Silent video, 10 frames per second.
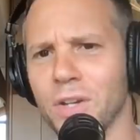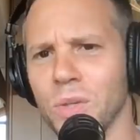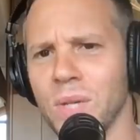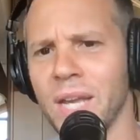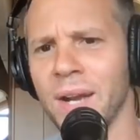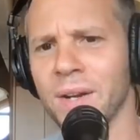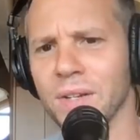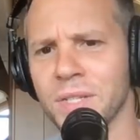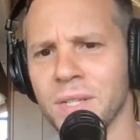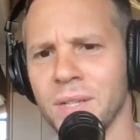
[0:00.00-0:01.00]
Who
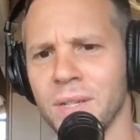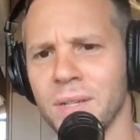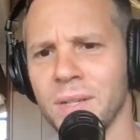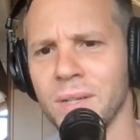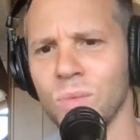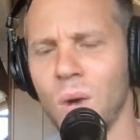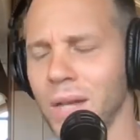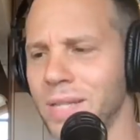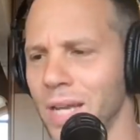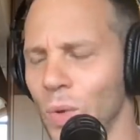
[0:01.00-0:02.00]
cares? Well,
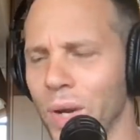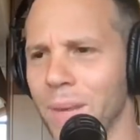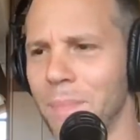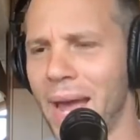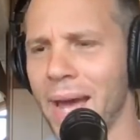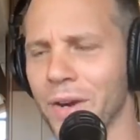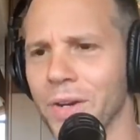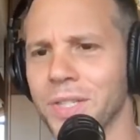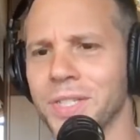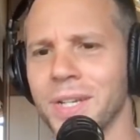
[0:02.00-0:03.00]
I'll tell you what, what, it
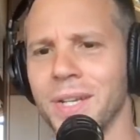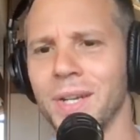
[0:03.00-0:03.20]
matters. Say.